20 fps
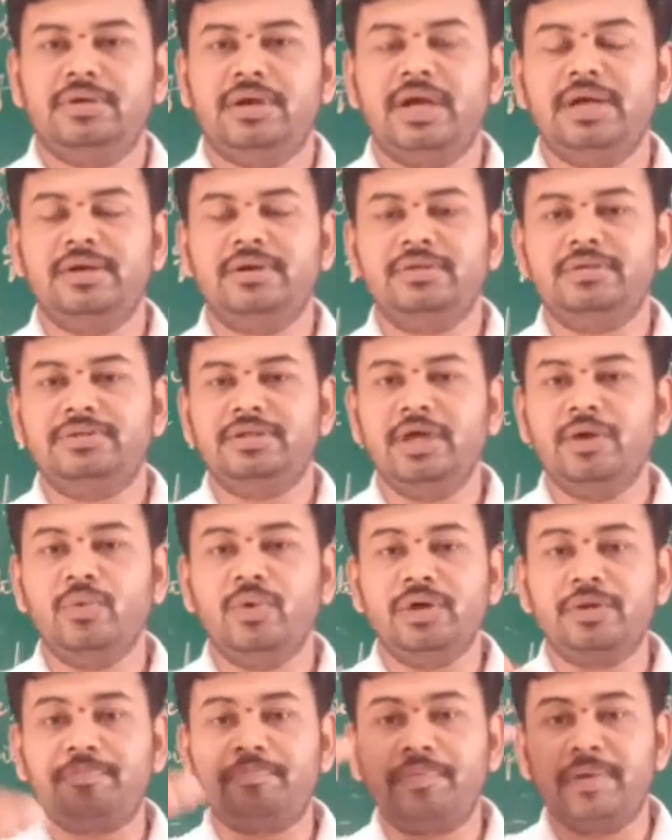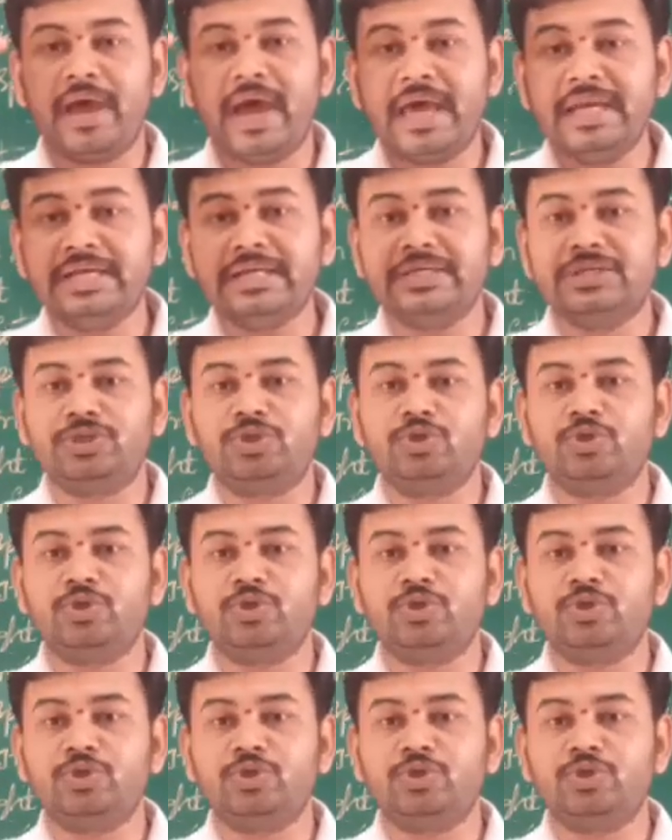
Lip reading: and they were planned